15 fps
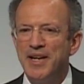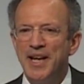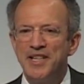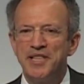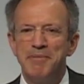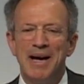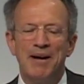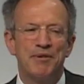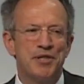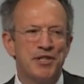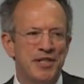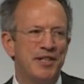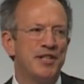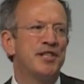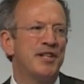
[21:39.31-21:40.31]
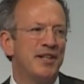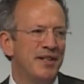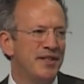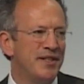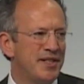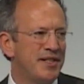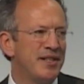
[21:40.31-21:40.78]
as about
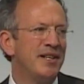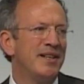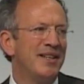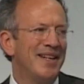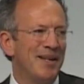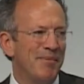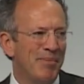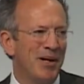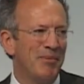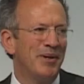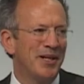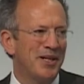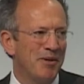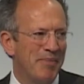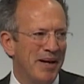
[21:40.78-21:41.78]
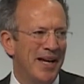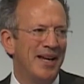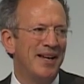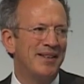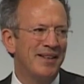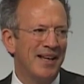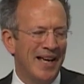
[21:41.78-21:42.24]
citizens in public
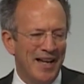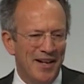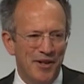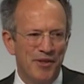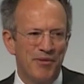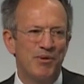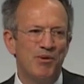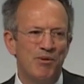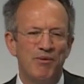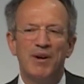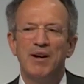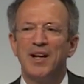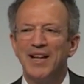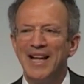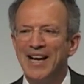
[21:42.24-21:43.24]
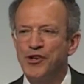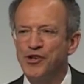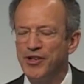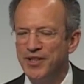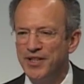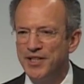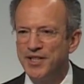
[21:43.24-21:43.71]
debate and through
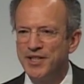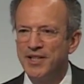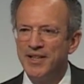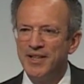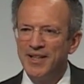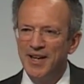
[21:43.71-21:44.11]
elections